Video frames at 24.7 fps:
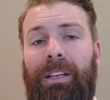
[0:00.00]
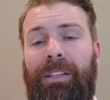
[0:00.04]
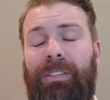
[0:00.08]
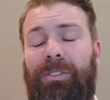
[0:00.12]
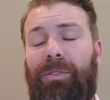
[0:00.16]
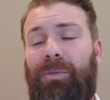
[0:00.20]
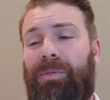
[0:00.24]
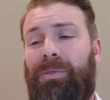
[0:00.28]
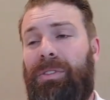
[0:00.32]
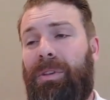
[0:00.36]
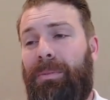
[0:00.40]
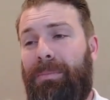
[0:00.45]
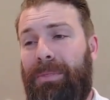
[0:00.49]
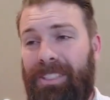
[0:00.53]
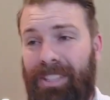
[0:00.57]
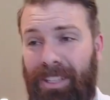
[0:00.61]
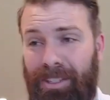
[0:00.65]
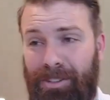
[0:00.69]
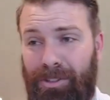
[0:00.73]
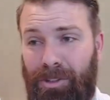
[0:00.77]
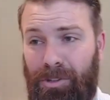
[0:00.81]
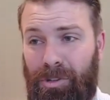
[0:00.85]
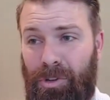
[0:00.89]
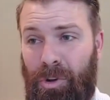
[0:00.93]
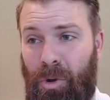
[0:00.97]
So when somebody
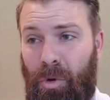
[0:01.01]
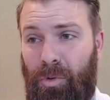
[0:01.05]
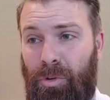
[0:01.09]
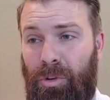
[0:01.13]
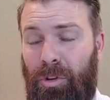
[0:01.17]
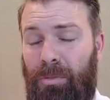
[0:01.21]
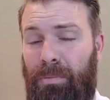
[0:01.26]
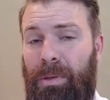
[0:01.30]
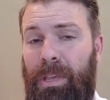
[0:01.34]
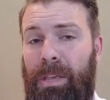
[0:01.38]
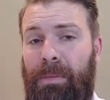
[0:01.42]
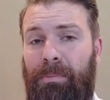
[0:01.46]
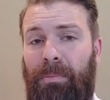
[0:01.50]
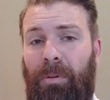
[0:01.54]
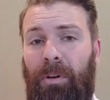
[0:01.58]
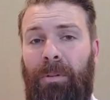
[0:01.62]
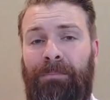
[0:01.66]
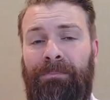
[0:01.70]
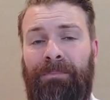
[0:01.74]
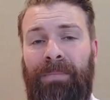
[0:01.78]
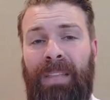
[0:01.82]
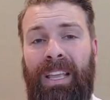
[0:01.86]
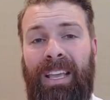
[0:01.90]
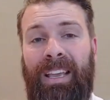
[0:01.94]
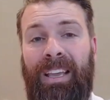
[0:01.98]
says there's no good
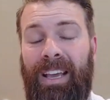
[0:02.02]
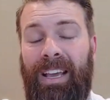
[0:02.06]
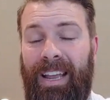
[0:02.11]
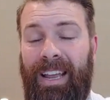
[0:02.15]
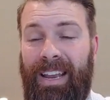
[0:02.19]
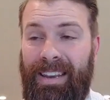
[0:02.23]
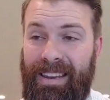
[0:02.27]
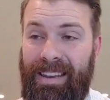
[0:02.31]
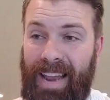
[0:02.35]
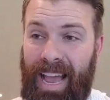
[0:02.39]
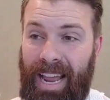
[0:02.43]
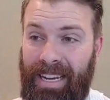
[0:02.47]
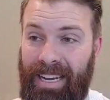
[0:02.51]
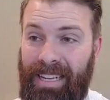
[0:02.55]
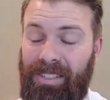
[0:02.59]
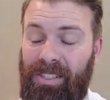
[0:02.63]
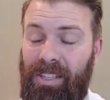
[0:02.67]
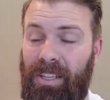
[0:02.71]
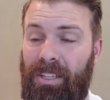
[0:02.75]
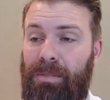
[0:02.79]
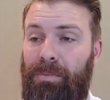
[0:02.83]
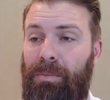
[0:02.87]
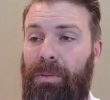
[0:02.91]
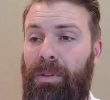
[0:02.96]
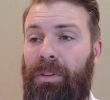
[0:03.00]
people,
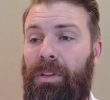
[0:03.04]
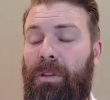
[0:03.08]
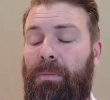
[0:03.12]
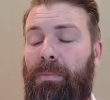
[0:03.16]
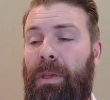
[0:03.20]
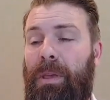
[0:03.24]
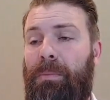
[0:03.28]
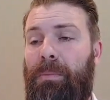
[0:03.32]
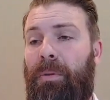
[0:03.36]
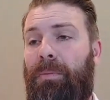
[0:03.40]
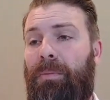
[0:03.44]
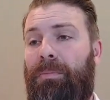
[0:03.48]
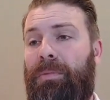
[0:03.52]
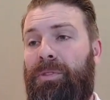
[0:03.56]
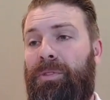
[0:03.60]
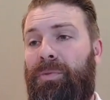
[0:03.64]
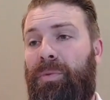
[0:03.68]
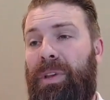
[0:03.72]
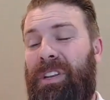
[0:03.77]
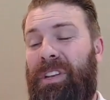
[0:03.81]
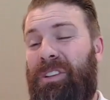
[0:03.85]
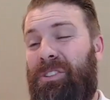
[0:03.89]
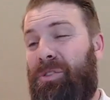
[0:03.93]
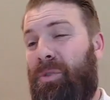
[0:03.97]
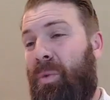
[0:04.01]
96 million people
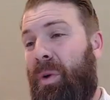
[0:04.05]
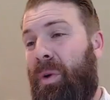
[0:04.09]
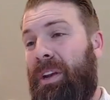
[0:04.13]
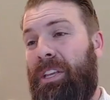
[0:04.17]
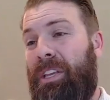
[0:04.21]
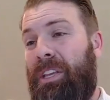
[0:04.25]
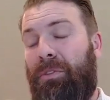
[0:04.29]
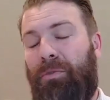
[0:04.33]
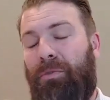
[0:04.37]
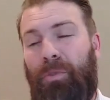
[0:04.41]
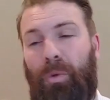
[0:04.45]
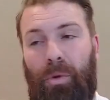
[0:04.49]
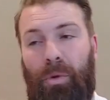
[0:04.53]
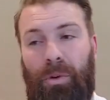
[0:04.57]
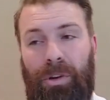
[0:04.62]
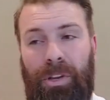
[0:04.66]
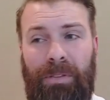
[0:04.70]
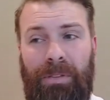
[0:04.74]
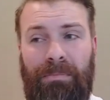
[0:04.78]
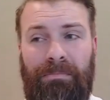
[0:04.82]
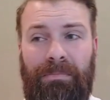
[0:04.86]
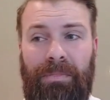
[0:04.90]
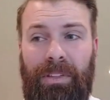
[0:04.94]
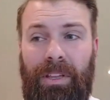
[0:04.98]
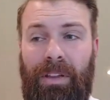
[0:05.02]
between 20 and 40,
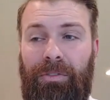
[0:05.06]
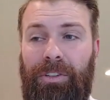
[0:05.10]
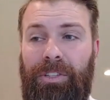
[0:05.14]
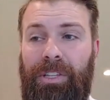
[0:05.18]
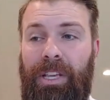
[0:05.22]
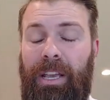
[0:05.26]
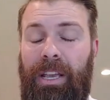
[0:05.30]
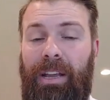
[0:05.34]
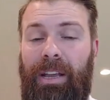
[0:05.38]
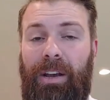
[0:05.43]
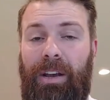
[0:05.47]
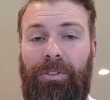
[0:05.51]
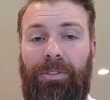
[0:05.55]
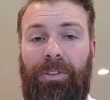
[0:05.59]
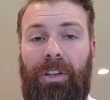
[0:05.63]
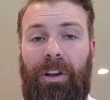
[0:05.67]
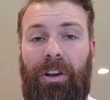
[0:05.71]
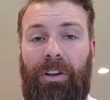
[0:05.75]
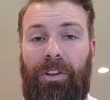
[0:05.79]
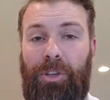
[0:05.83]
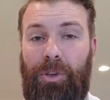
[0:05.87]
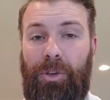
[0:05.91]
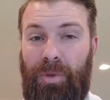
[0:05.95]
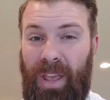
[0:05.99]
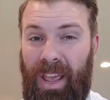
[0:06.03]
give or take, out
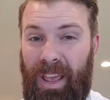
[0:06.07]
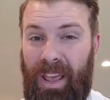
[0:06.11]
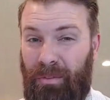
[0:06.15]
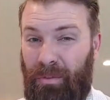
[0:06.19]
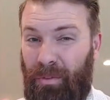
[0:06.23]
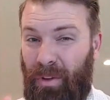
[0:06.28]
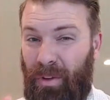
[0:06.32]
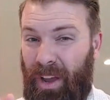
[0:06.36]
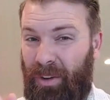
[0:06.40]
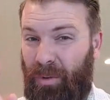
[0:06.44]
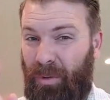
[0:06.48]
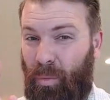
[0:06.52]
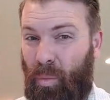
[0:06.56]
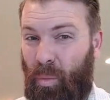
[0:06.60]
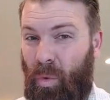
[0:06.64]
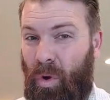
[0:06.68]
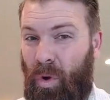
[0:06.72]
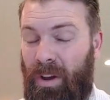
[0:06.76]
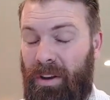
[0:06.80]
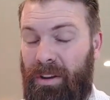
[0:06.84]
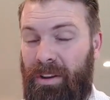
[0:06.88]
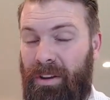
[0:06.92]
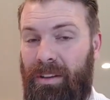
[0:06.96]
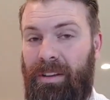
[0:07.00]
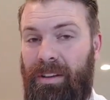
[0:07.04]
there. You can't find
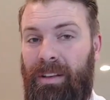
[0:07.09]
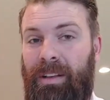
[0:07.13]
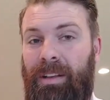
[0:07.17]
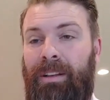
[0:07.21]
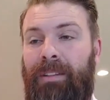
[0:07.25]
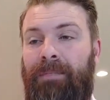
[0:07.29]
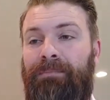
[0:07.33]
one.